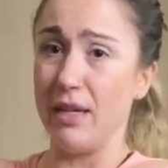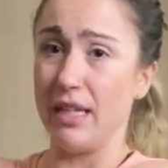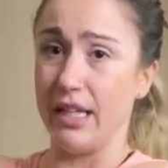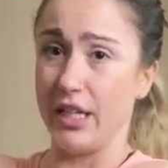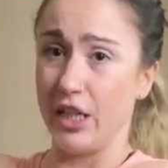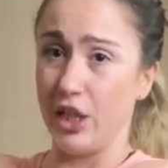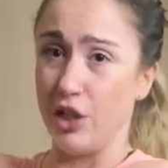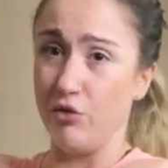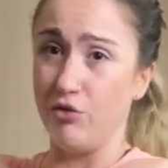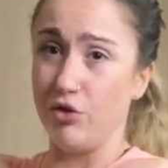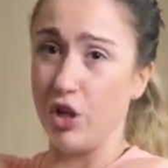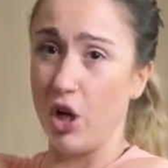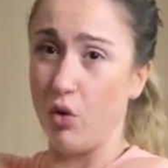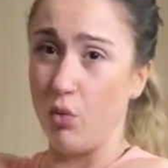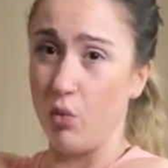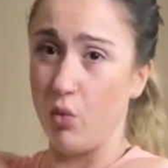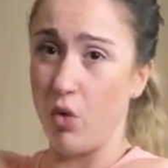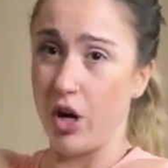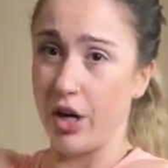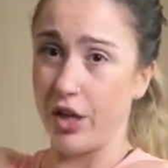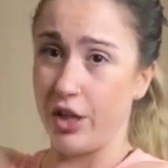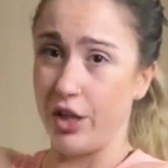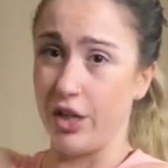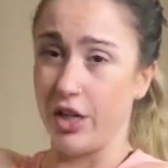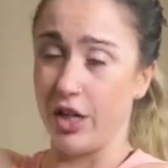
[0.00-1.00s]
Like you don't
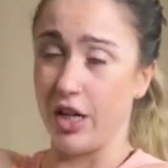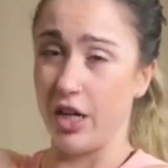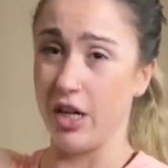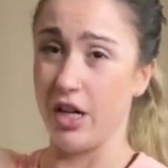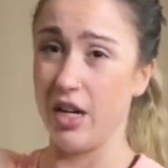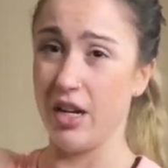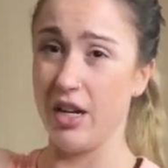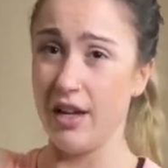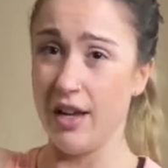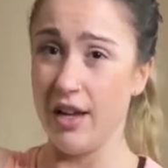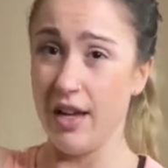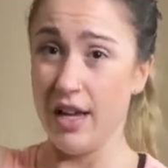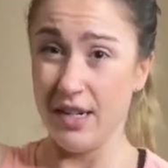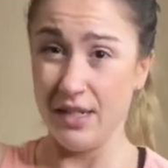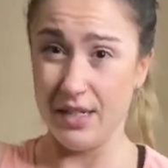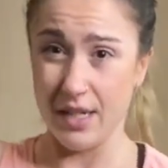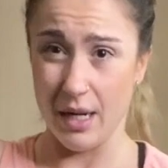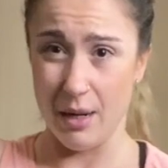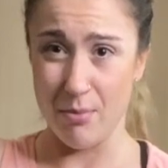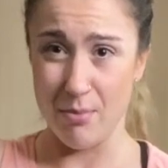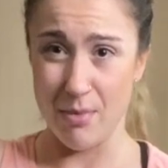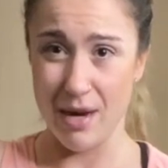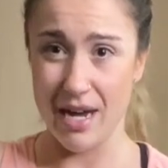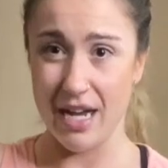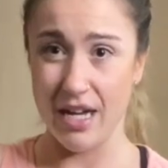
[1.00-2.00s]
want your
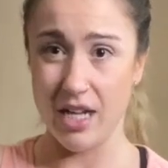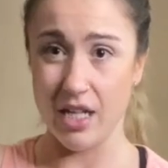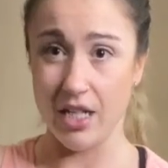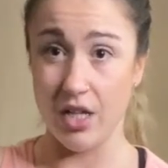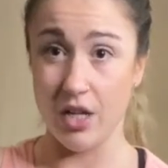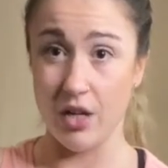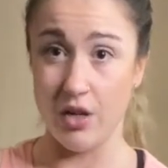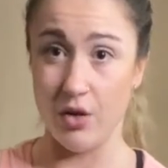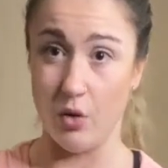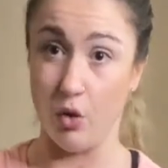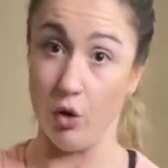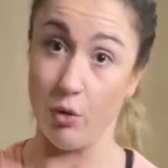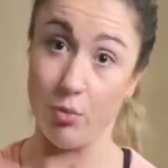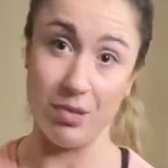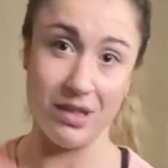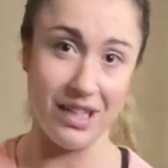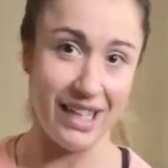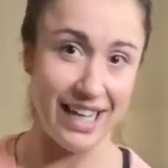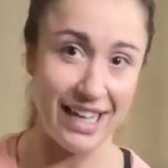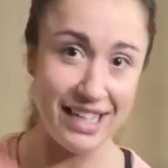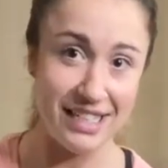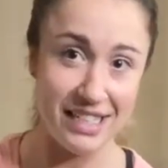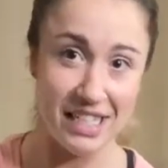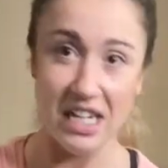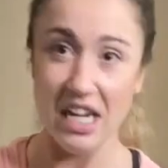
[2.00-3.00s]
dumbbell or
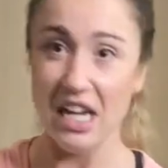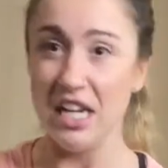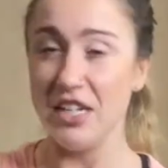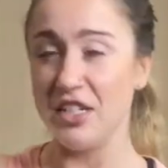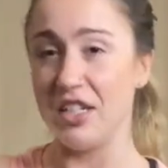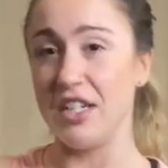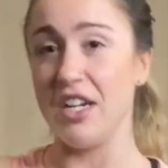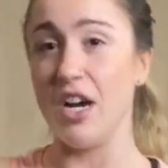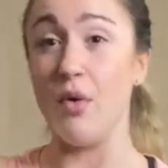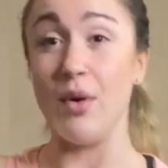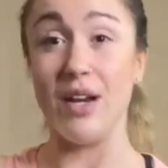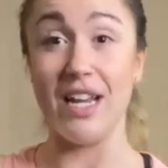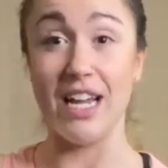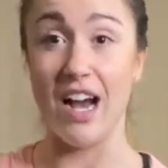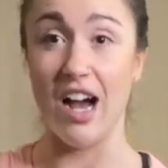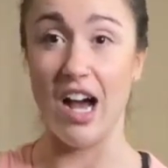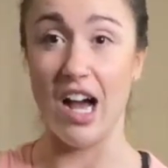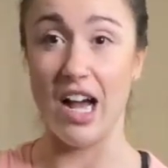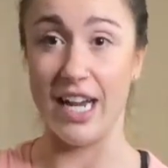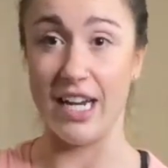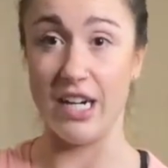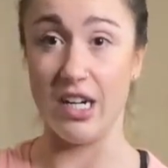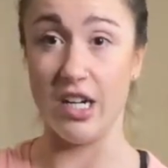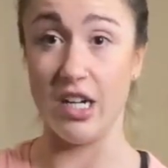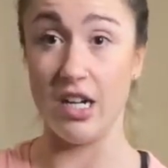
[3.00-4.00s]
plate to go any
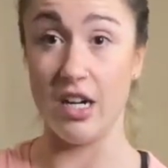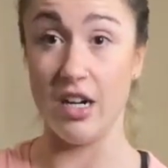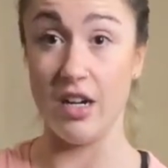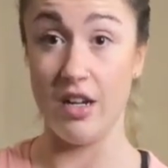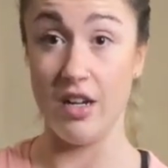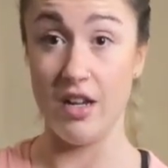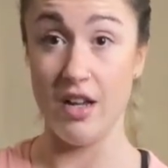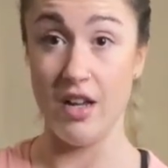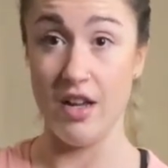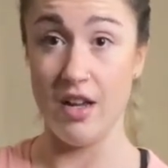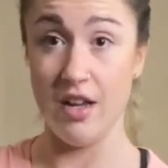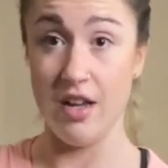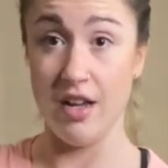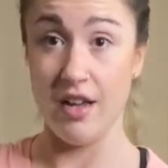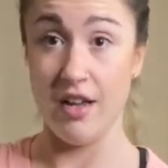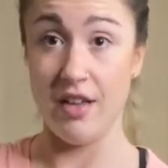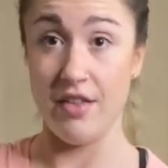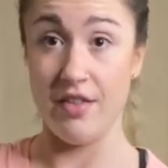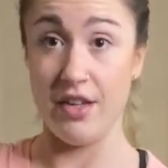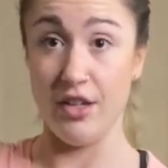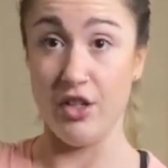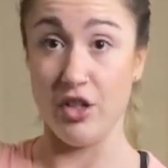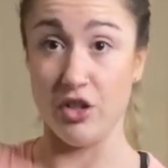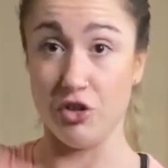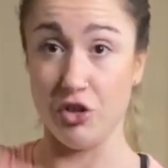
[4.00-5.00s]
higher
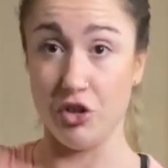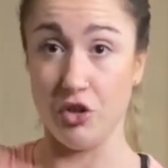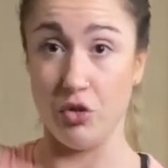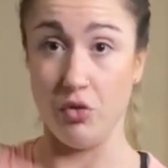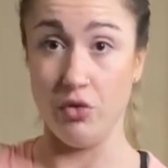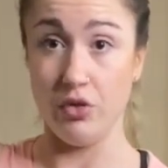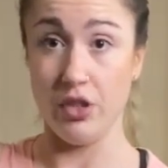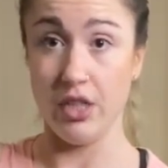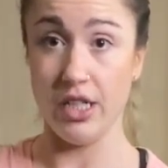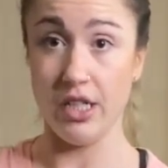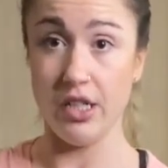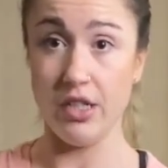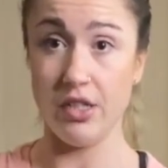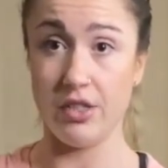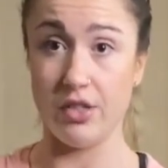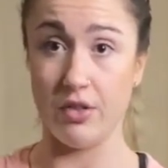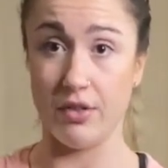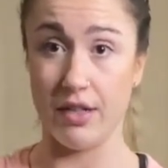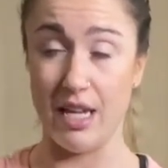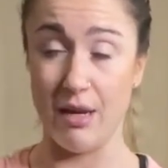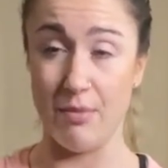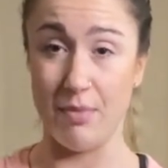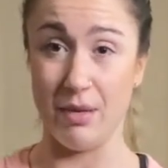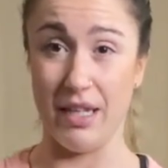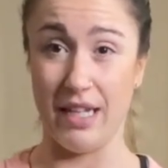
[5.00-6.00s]
than your shoulder. So
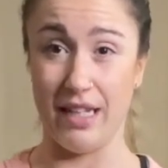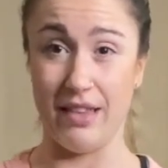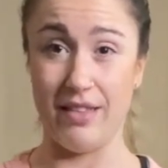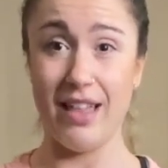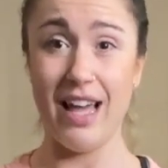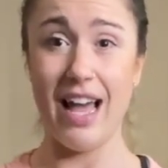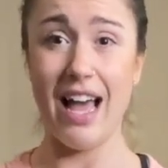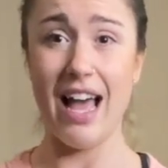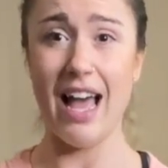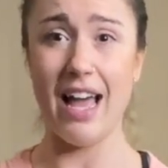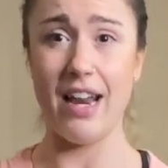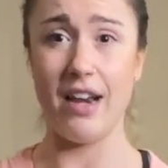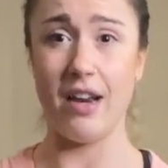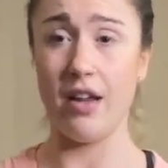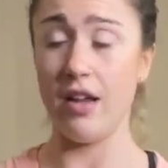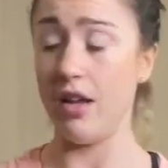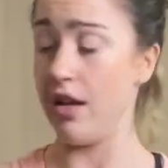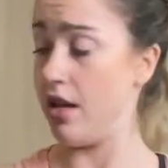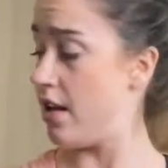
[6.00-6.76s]
keep it like that.